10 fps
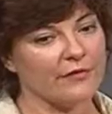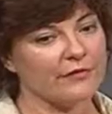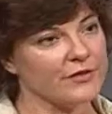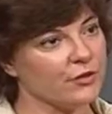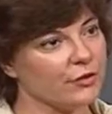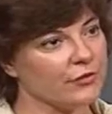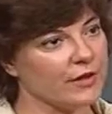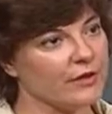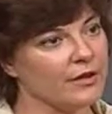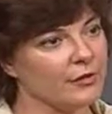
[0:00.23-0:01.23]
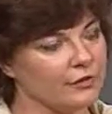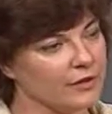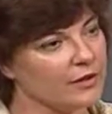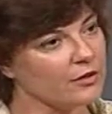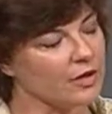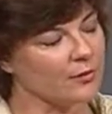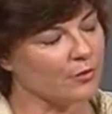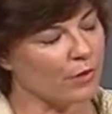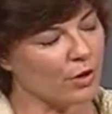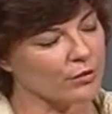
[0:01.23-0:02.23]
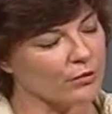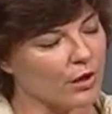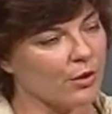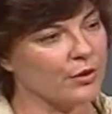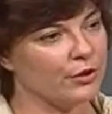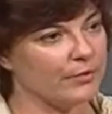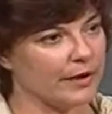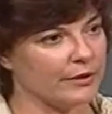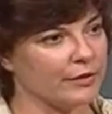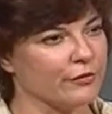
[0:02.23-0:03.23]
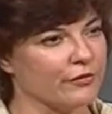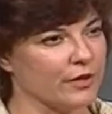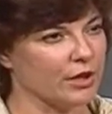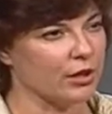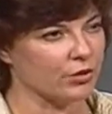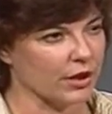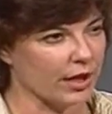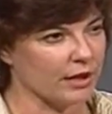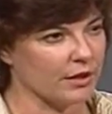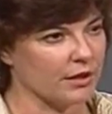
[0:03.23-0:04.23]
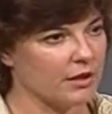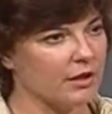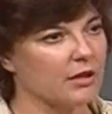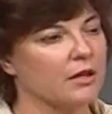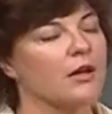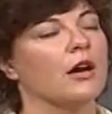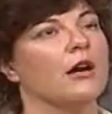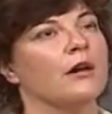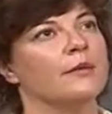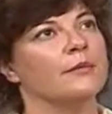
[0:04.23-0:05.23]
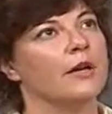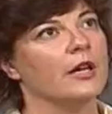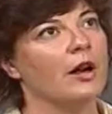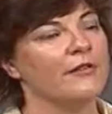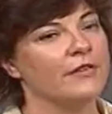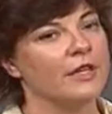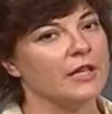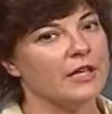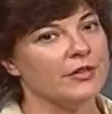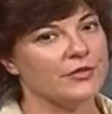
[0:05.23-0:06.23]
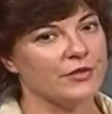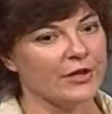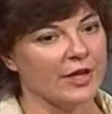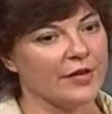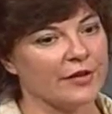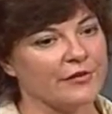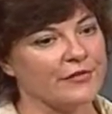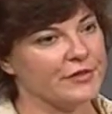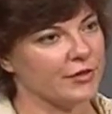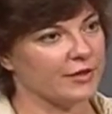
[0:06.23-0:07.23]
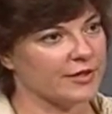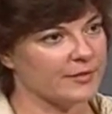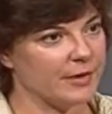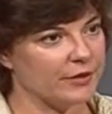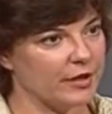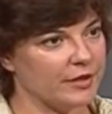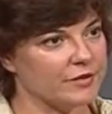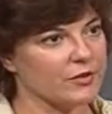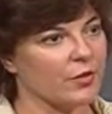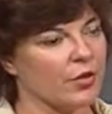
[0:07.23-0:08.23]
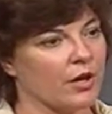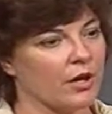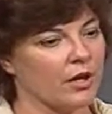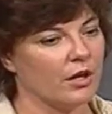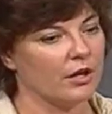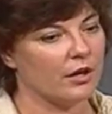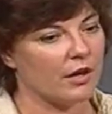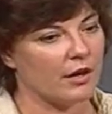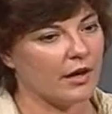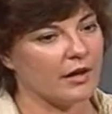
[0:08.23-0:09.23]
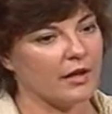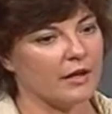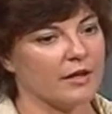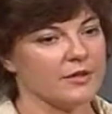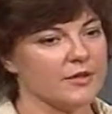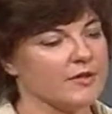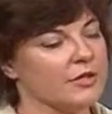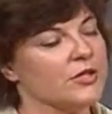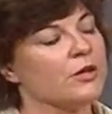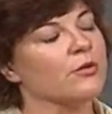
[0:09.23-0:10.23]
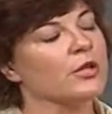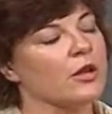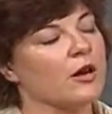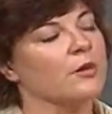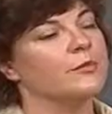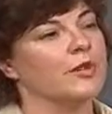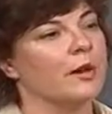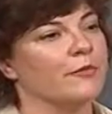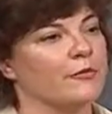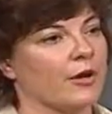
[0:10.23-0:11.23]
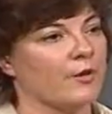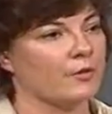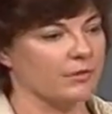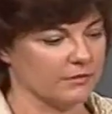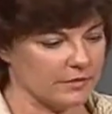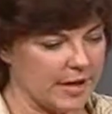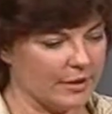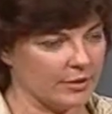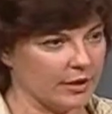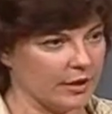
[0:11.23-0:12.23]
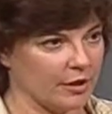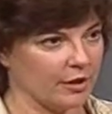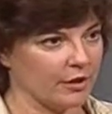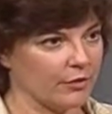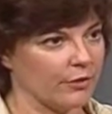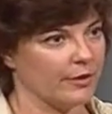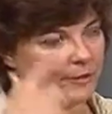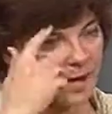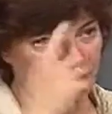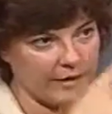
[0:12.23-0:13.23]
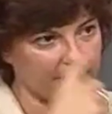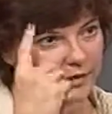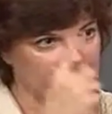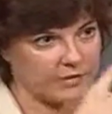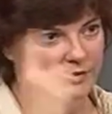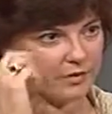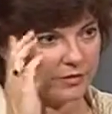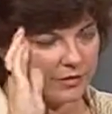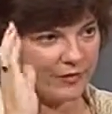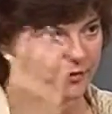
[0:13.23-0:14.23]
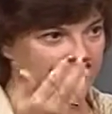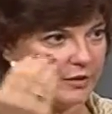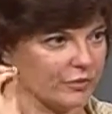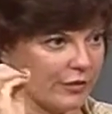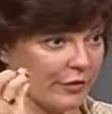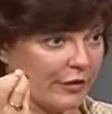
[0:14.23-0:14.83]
physical feeling. You'll feel it like more low in your belly. You'll feel it in your gut. And often it is like a physical experience or a sensation that really comes up from down here, where the mind is definitely a sort of a